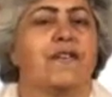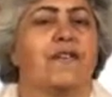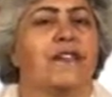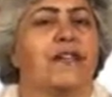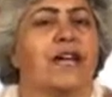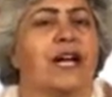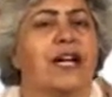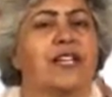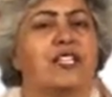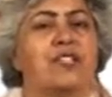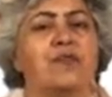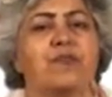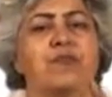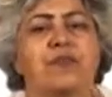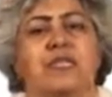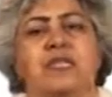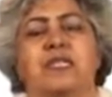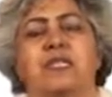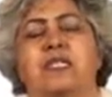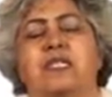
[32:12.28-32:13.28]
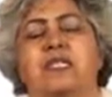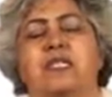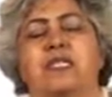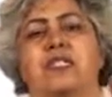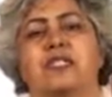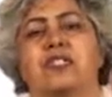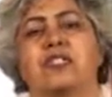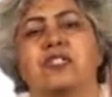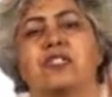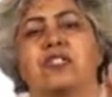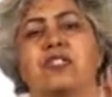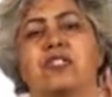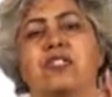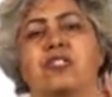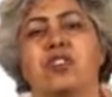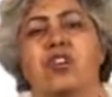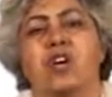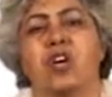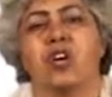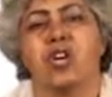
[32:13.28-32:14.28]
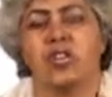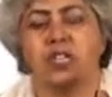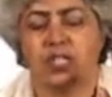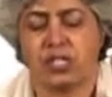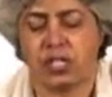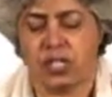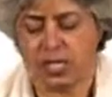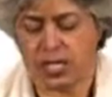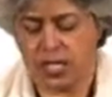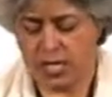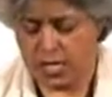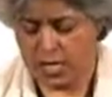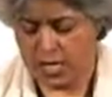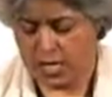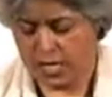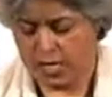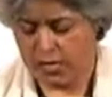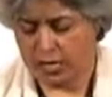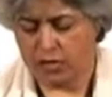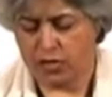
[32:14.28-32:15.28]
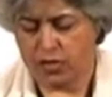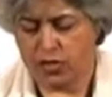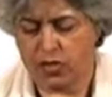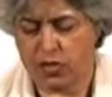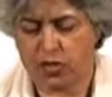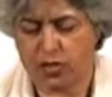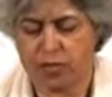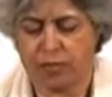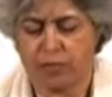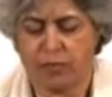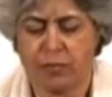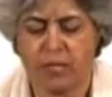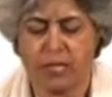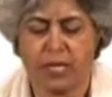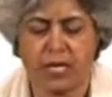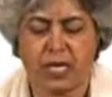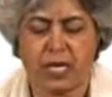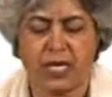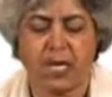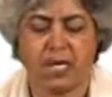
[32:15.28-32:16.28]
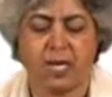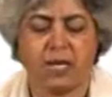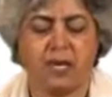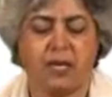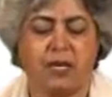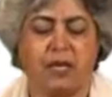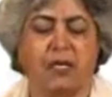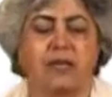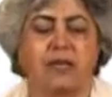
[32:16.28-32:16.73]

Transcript: that person does not need to be